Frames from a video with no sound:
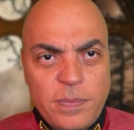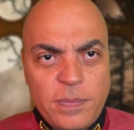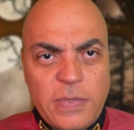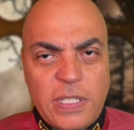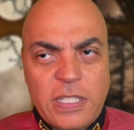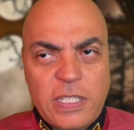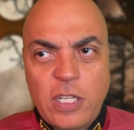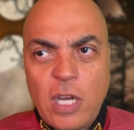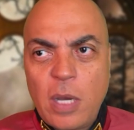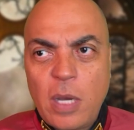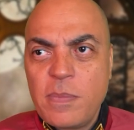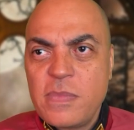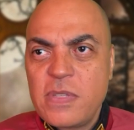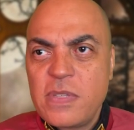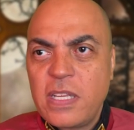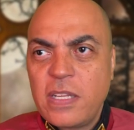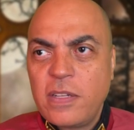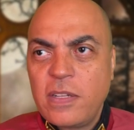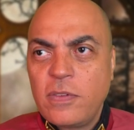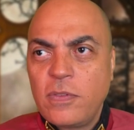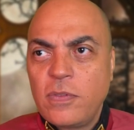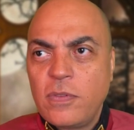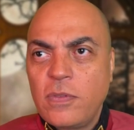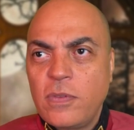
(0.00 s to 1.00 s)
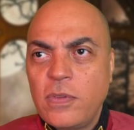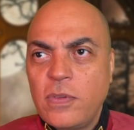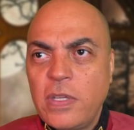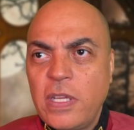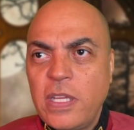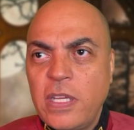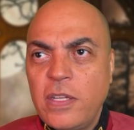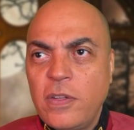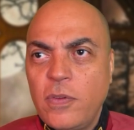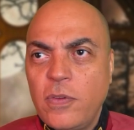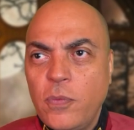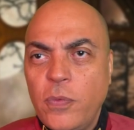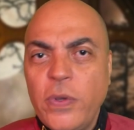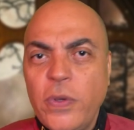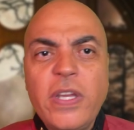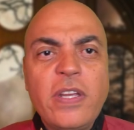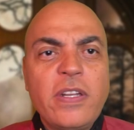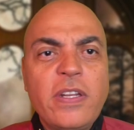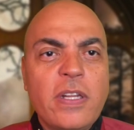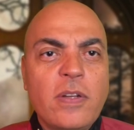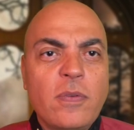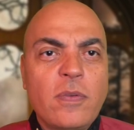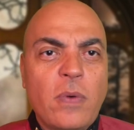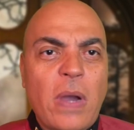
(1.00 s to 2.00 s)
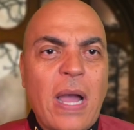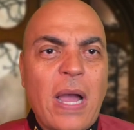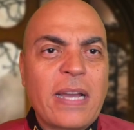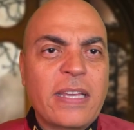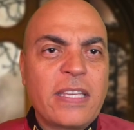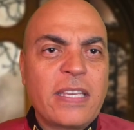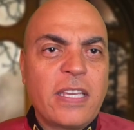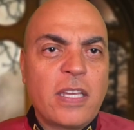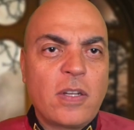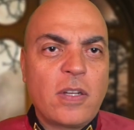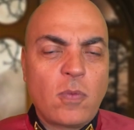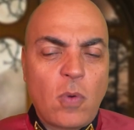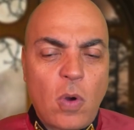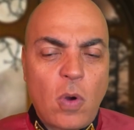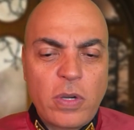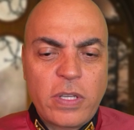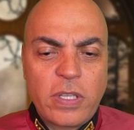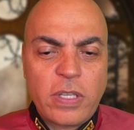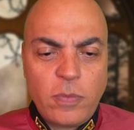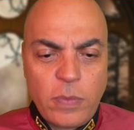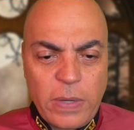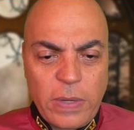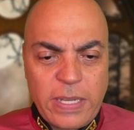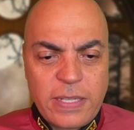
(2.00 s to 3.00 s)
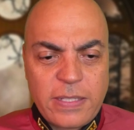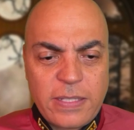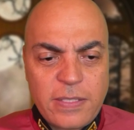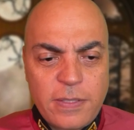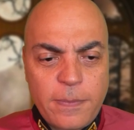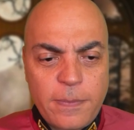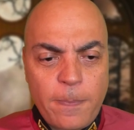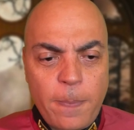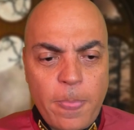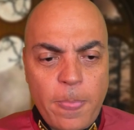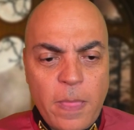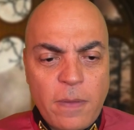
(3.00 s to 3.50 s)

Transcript: that comes in weird and wacky and wonky ways.